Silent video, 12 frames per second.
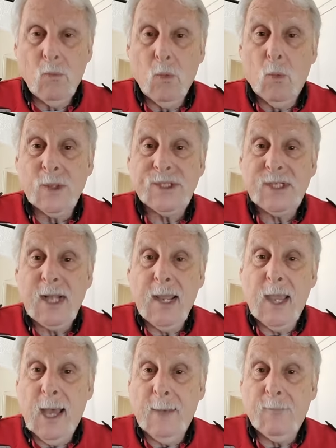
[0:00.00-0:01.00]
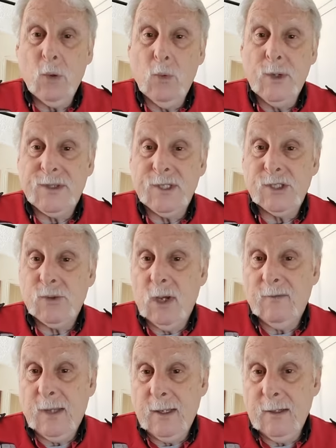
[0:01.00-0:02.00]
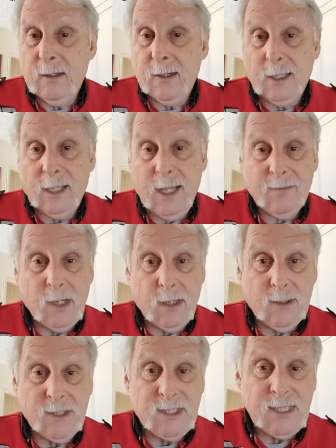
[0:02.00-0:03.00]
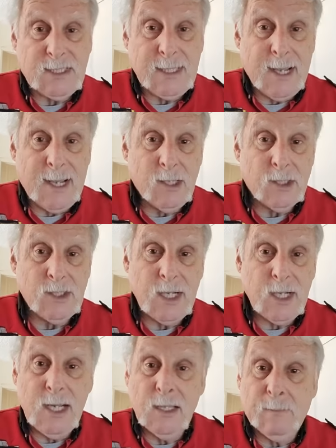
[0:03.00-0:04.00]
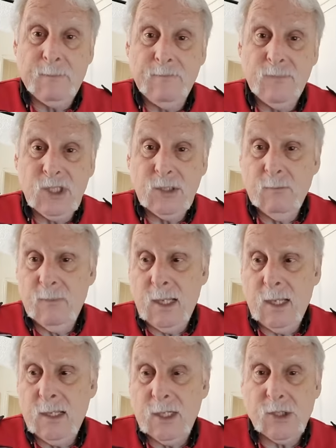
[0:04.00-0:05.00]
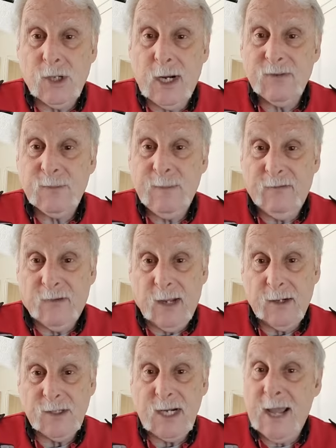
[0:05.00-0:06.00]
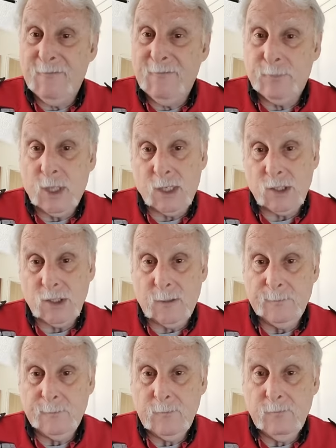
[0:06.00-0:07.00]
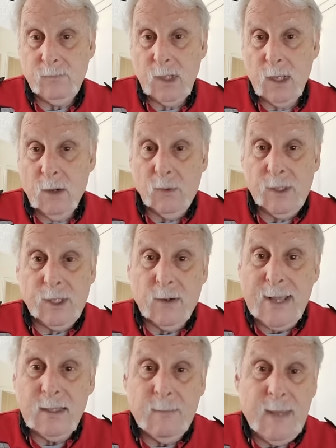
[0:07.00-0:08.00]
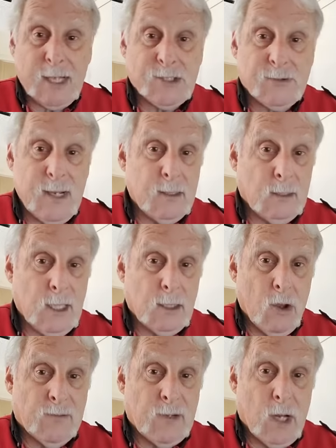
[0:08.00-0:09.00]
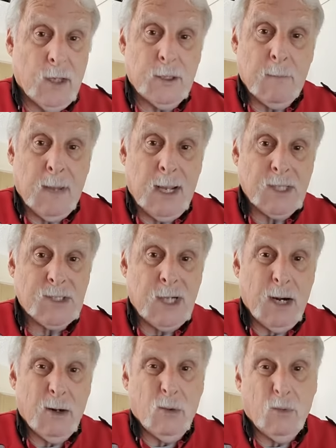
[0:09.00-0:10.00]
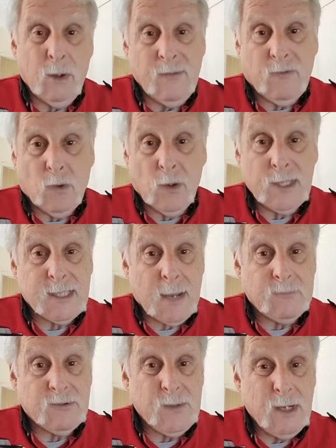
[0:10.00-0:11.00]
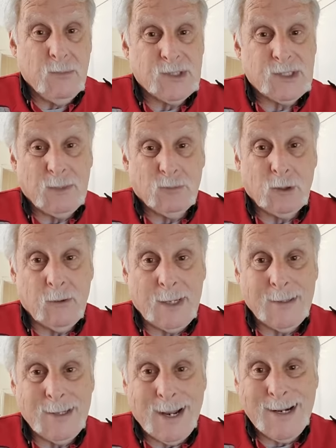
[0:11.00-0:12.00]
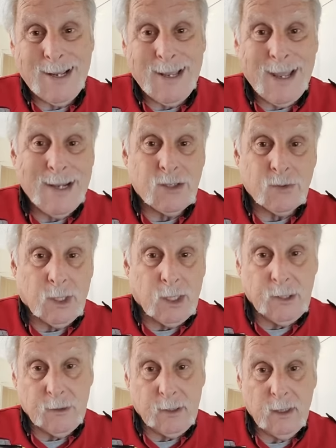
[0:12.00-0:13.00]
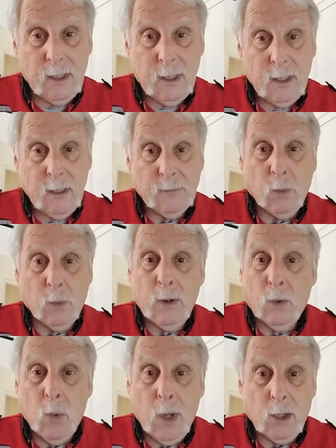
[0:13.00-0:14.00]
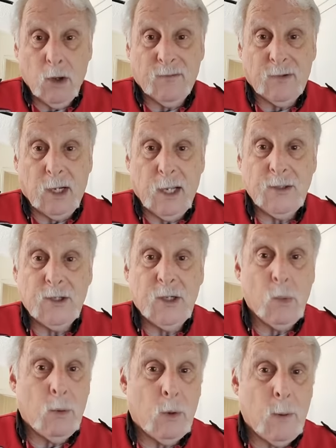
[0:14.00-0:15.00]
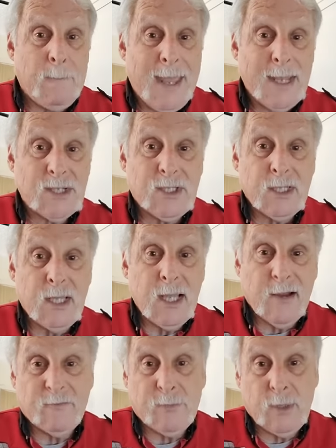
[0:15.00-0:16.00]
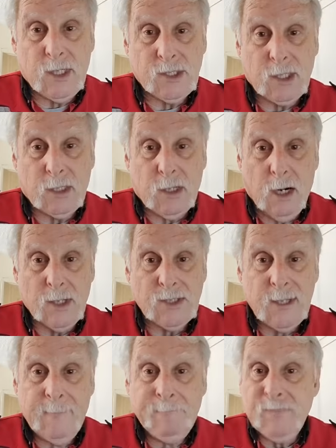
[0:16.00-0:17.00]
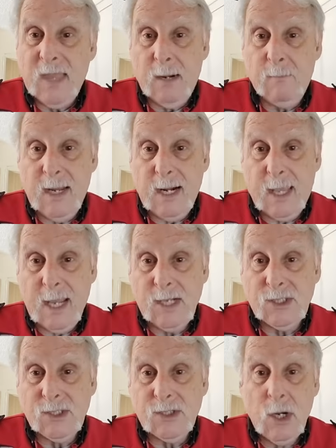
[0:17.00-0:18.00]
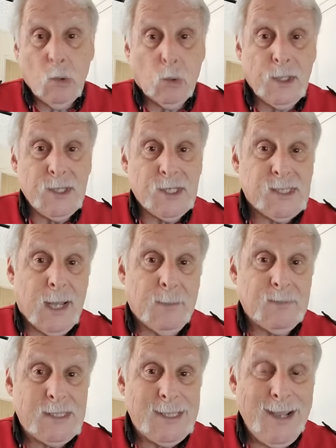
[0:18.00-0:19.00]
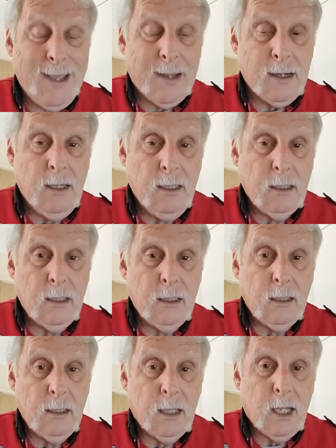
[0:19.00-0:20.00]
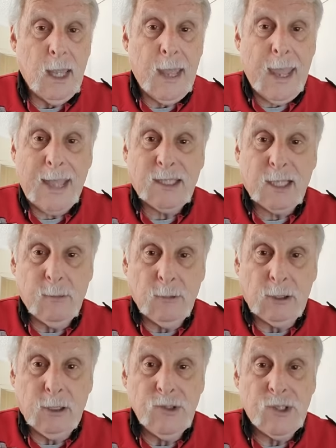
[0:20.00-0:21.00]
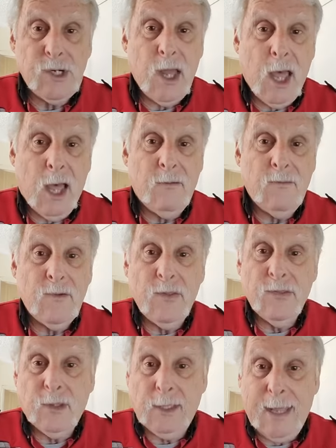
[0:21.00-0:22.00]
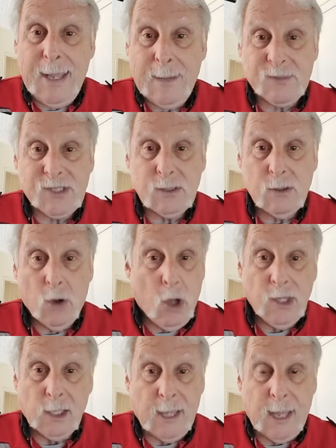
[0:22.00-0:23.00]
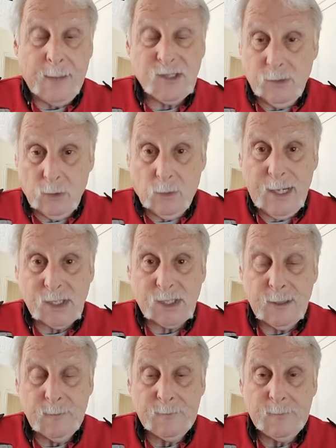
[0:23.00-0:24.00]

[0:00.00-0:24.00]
was staying up with the 1200 and 1100 cc engines in the Triumph Spitfires in F production. We'd go down the back straight a little over 100 miles an hour, where before the top speed was somewhere around 98 to 100. But we were well over 100. We were passing the F production cars. And in many cases, we're in the top 10 at the conclusion of the laps, all the laps on the race,